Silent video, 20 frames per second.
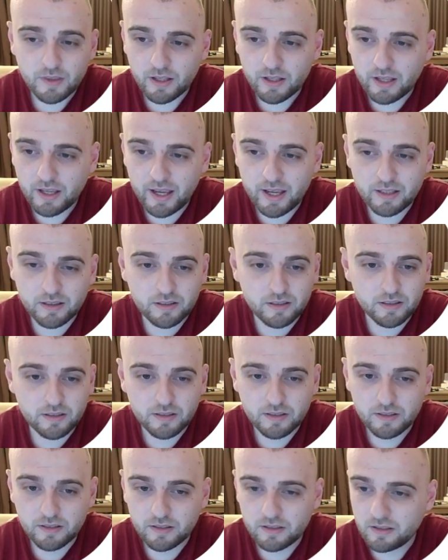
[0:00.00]
and
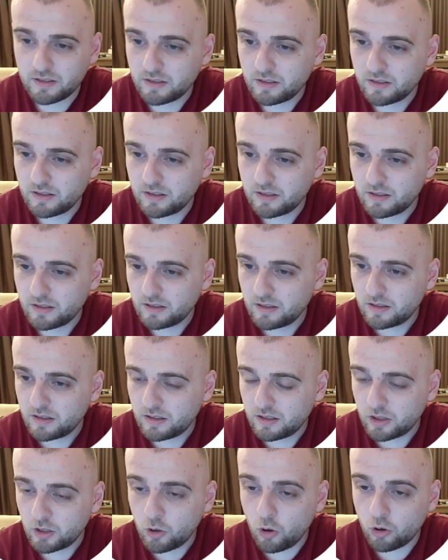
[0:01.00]

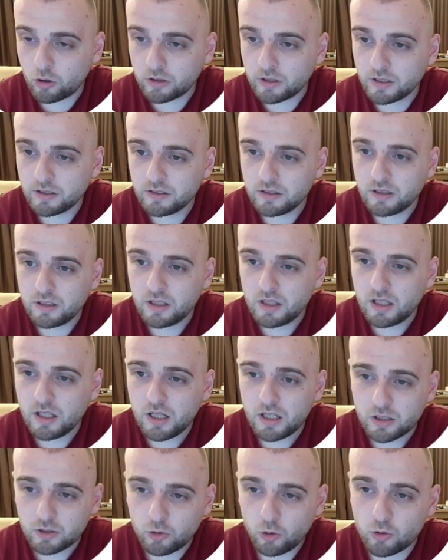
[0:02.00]
Gordon.
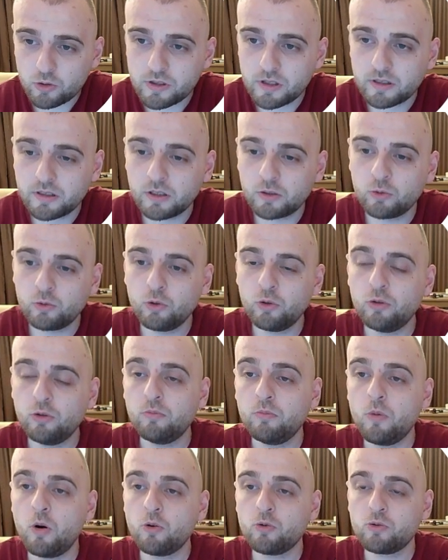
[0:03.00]
Those are the two
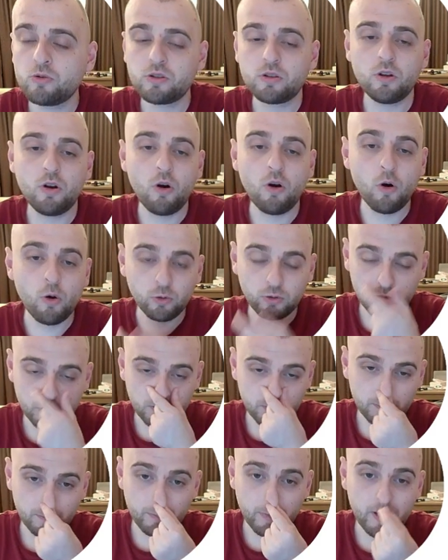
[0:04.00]
most owned
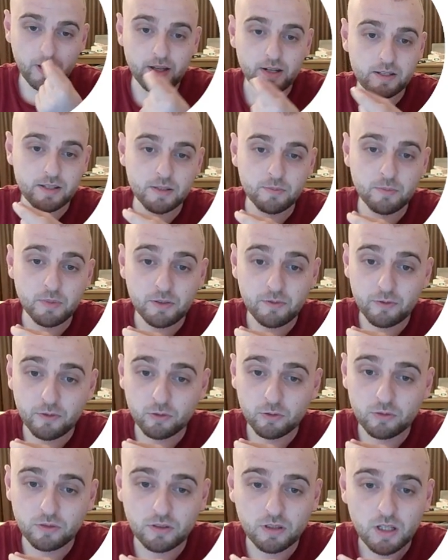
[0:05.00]
players in
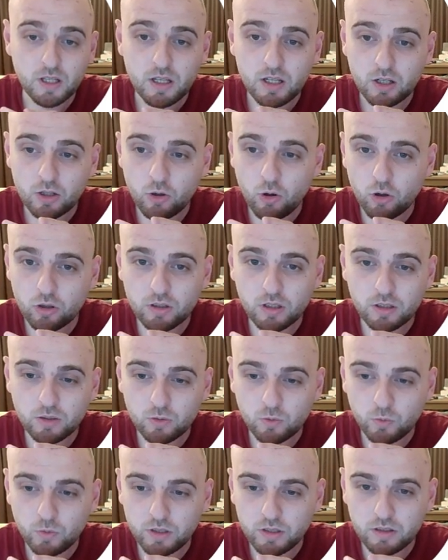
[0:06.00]
midfield. Gordon
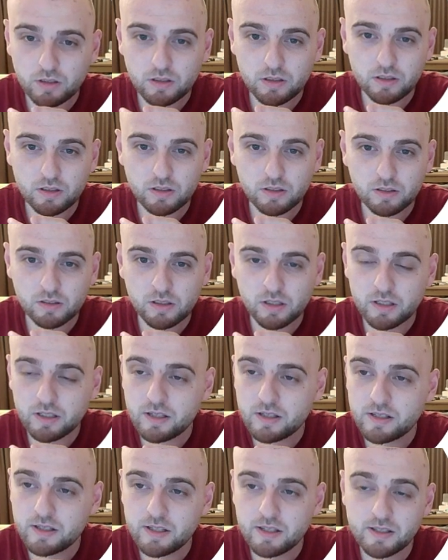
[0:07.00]
with
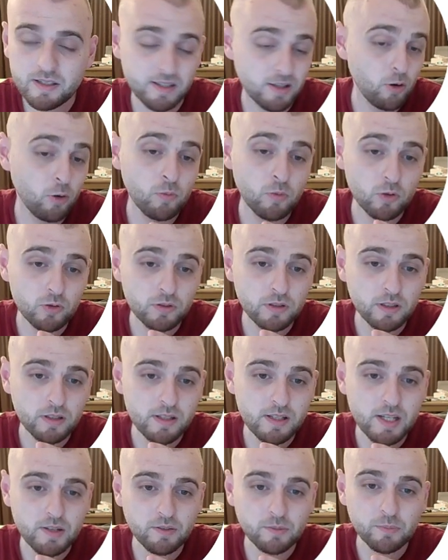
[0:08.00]
36, almost
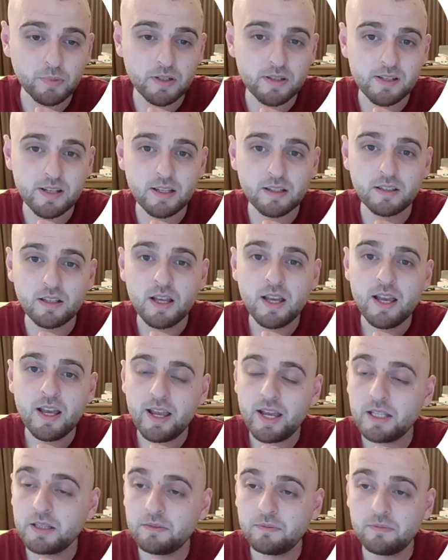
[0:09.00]
37%,
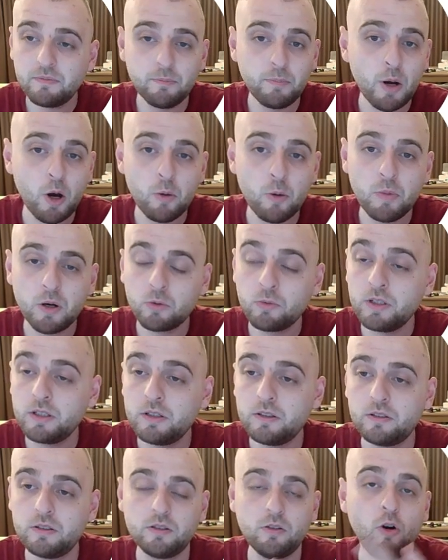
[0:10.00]
and Palmer
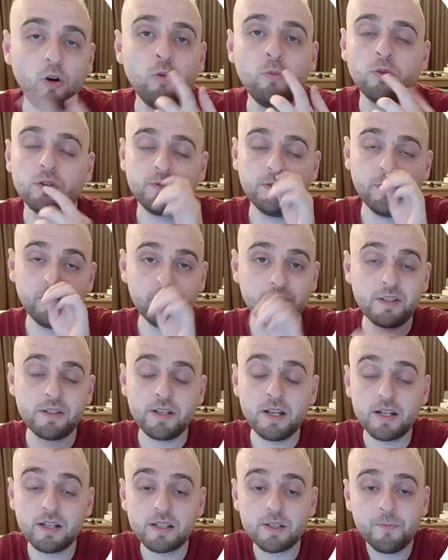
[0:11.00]
with almost
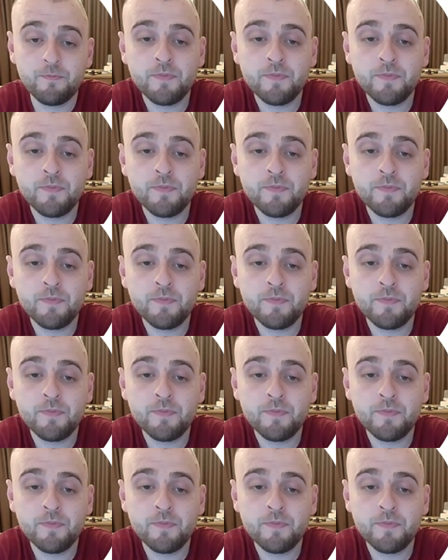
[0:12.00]
56.